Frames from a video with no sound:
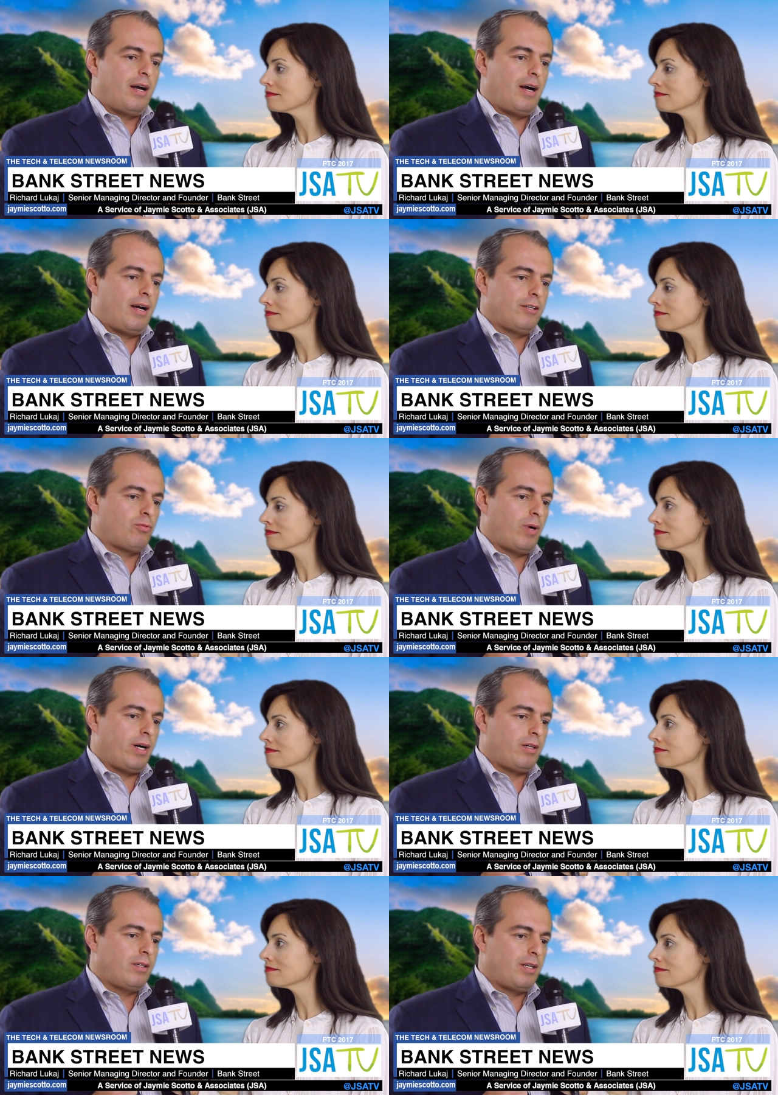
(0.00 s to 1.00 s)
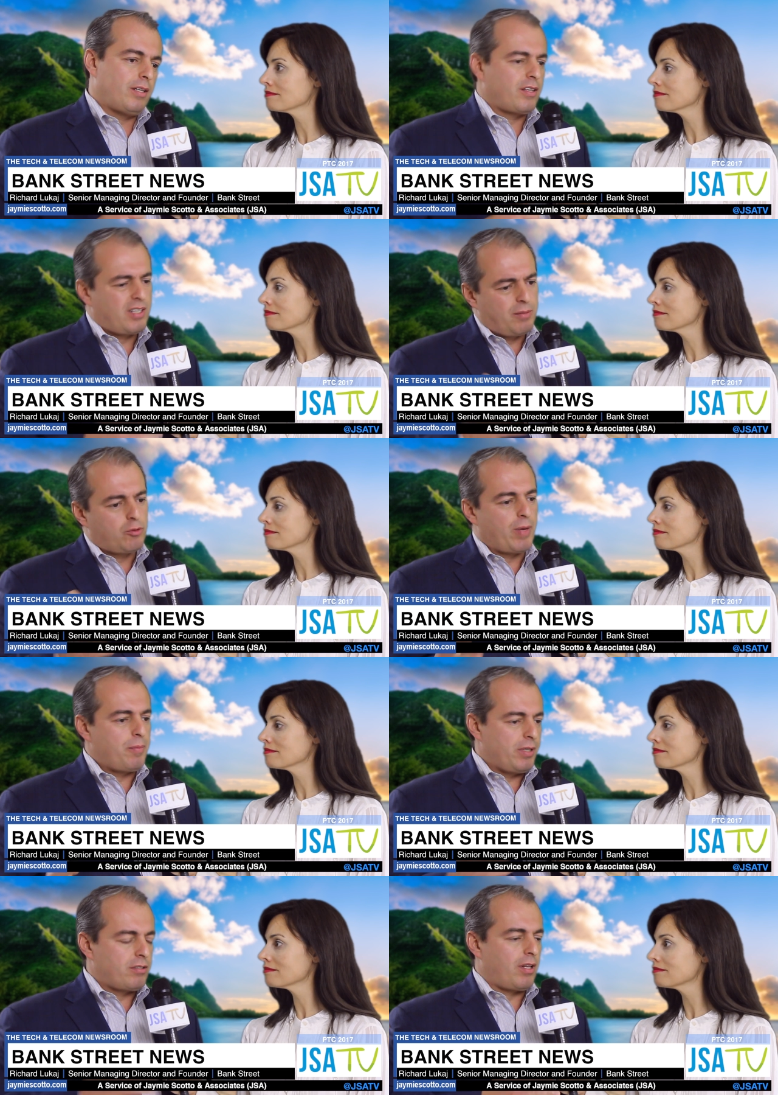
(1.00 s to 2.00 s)
Speaker 1: uh, as well. Uh, the themes may
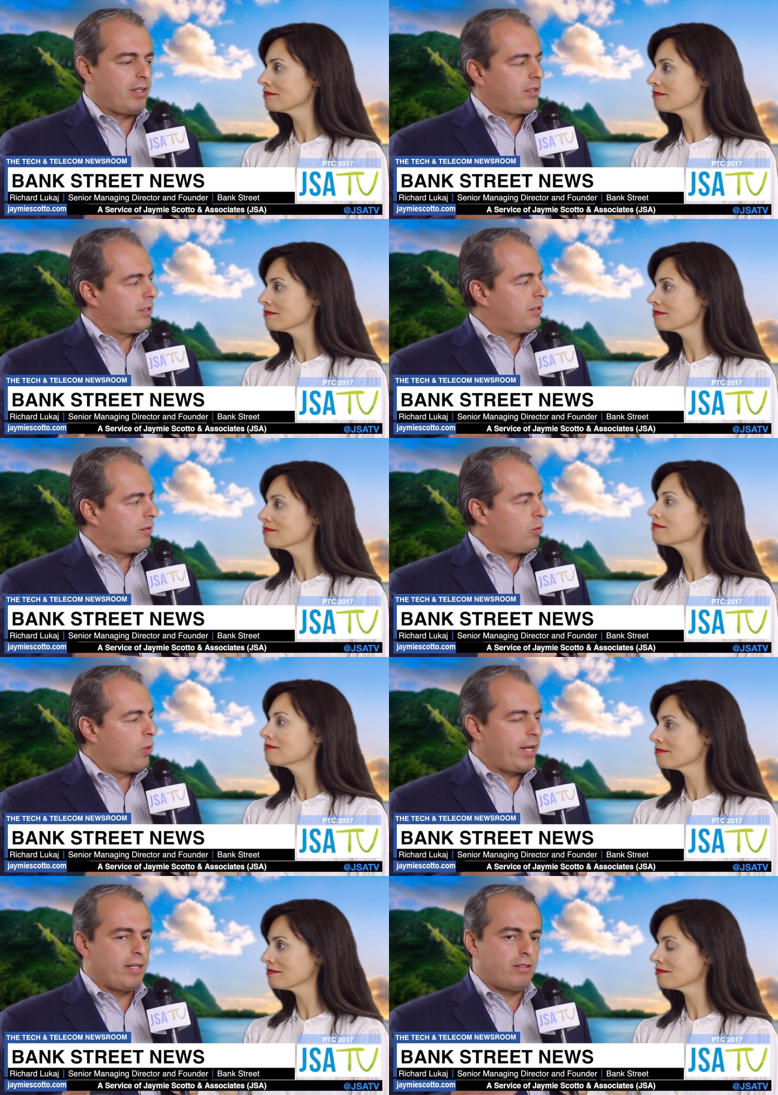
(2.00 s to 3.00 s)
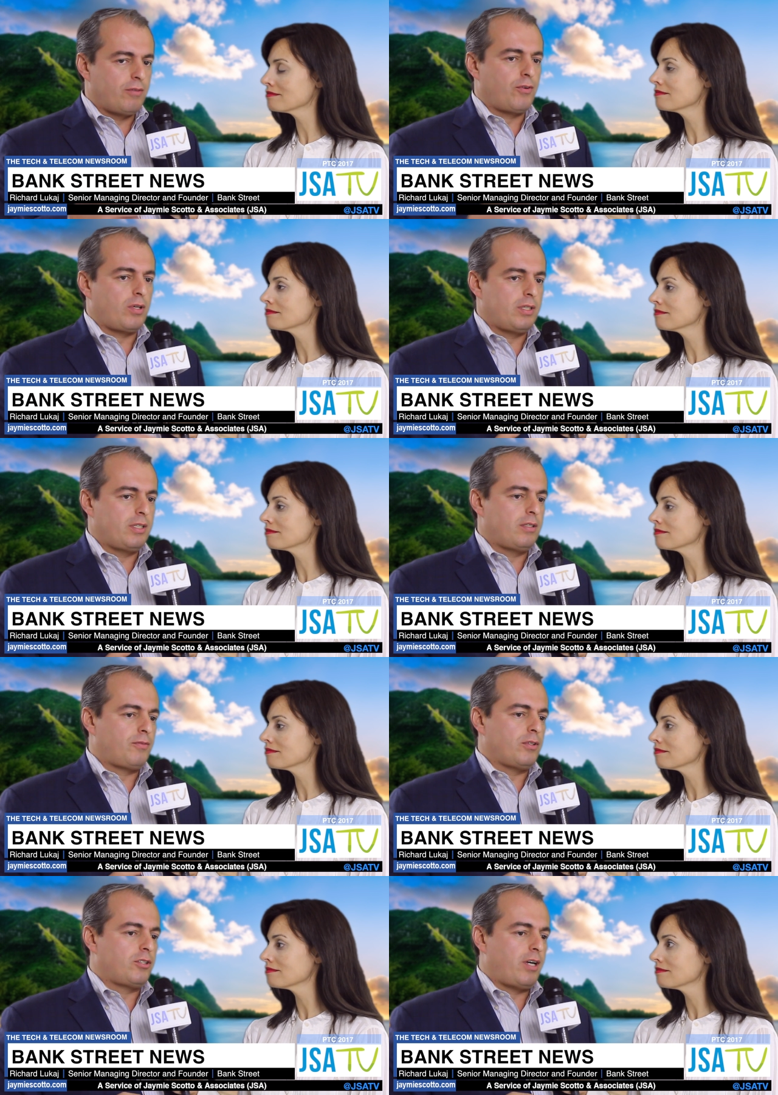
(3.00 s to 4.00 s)
be slightly weighted differently in
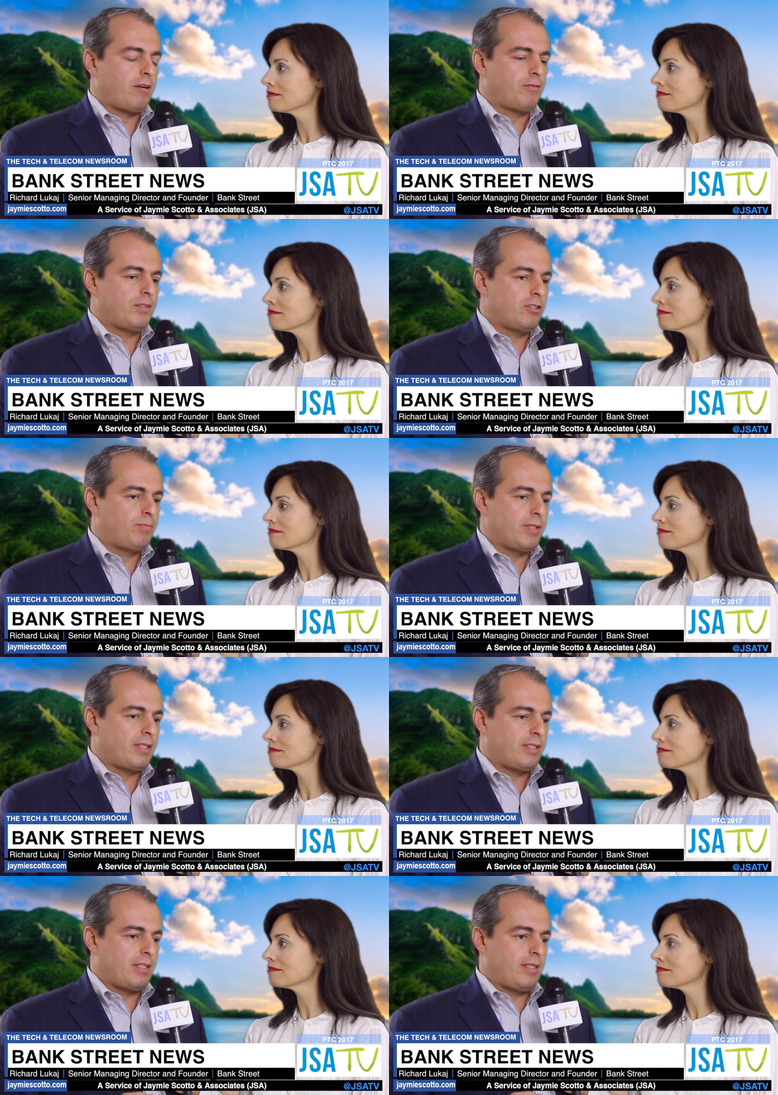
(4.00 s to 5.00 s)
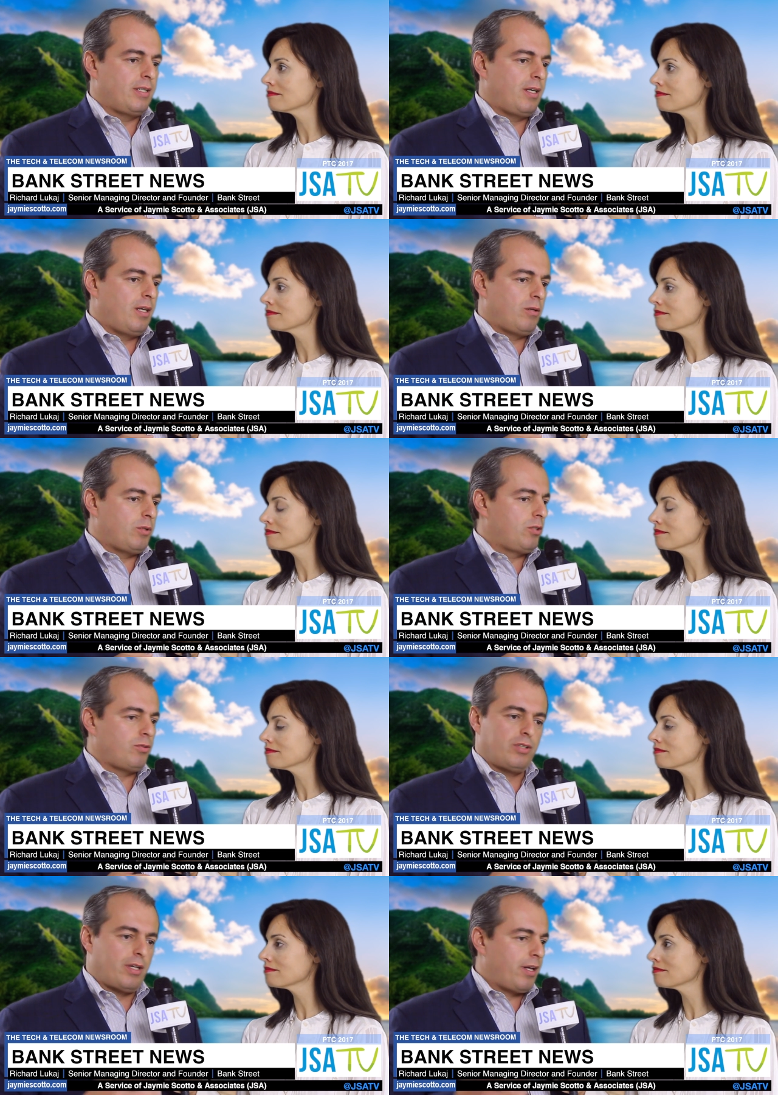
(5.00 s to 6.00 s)
different geographies, but uh, we do
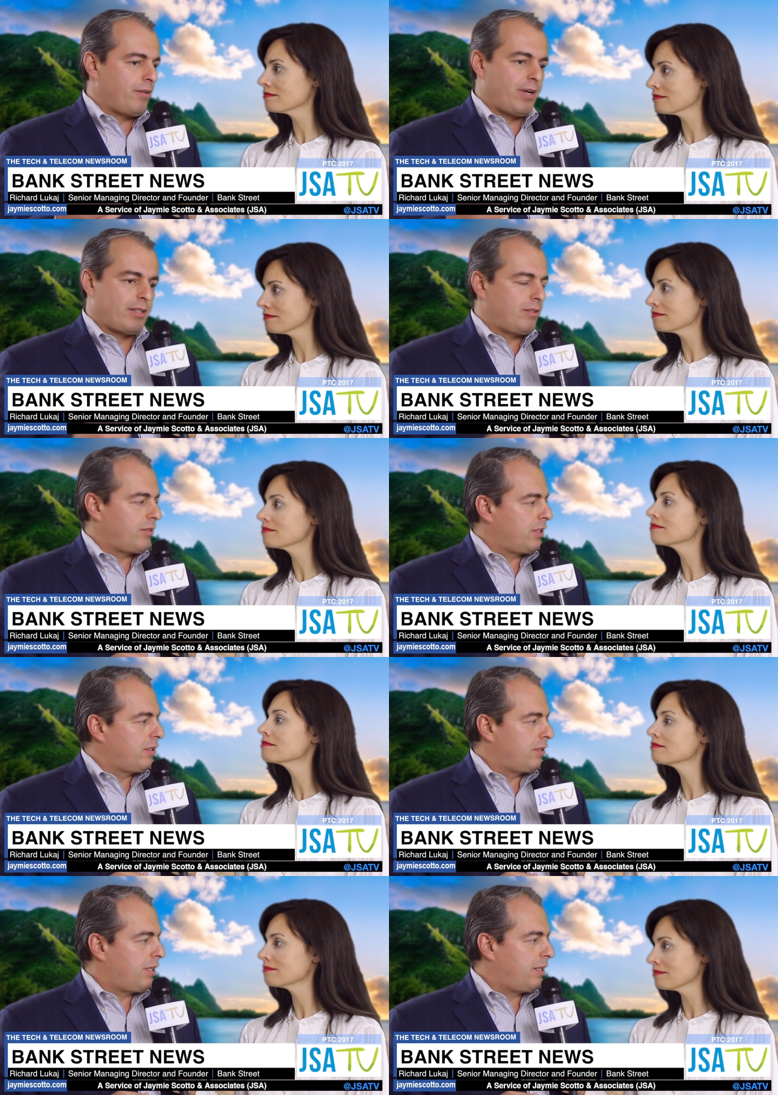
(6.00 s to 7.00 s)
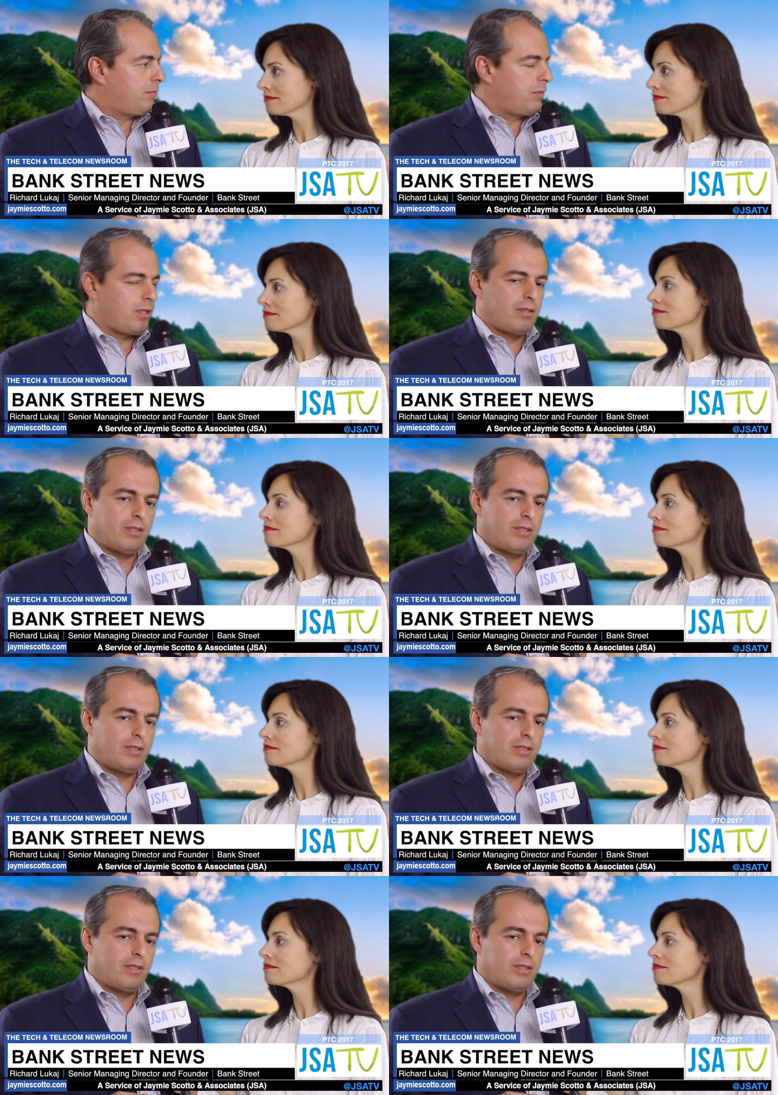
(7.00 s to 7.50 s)
see a lot of activity um, in,